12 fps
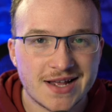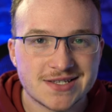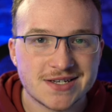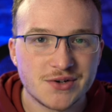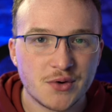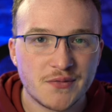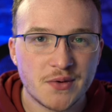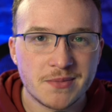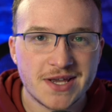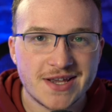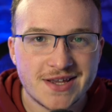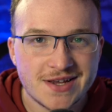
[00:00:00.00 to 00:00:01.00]
That's going to do it for
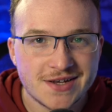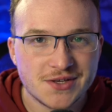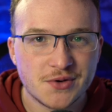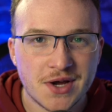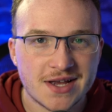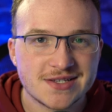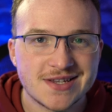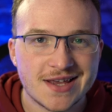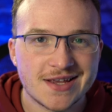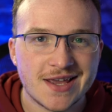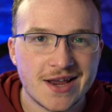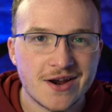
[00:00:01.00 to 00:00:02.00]
me. You guys
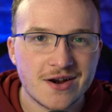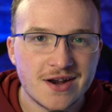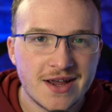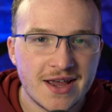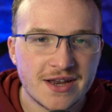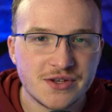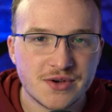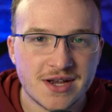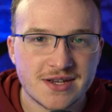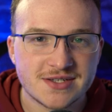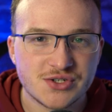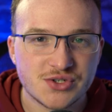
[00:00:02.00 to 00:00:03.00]
take care, and you
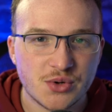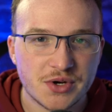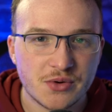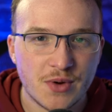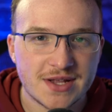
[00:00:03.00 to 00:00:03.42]
guys enjoy your